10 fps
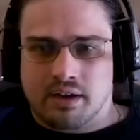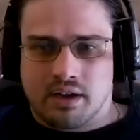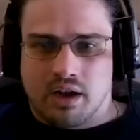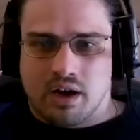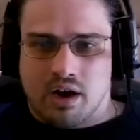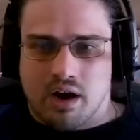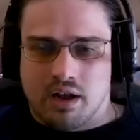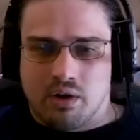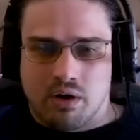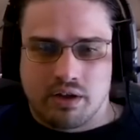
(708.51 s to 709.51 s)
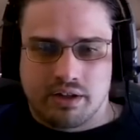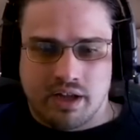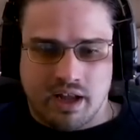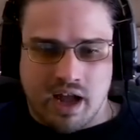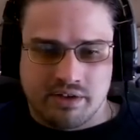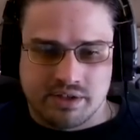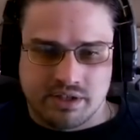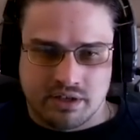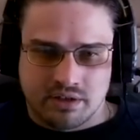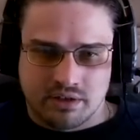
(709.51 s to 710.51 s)
No, that guy is
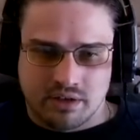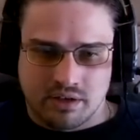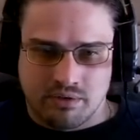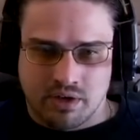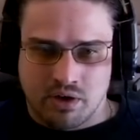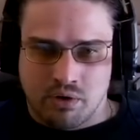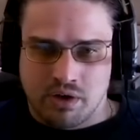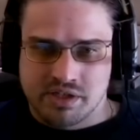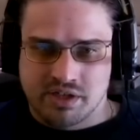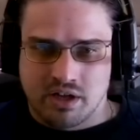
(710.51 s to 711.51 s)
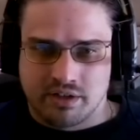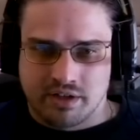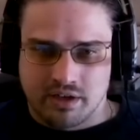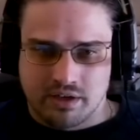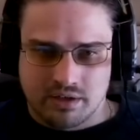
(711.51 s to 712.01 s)
still. We know he's guilty.